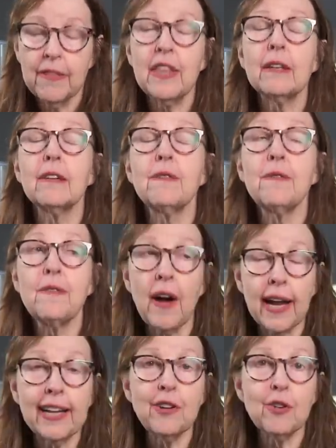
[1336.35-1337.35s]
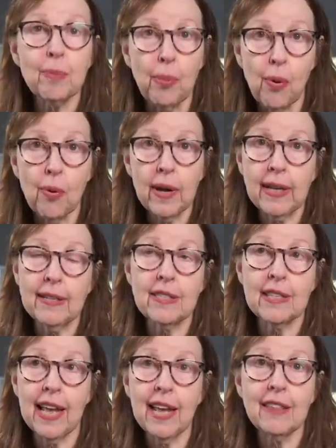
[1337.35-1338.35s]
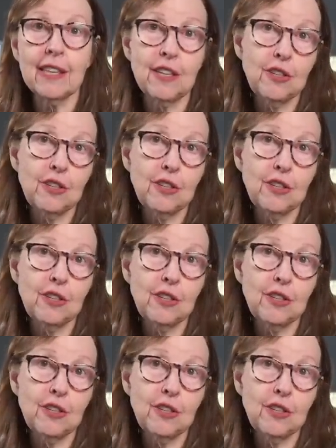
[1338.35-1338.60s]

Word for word: the finer points and the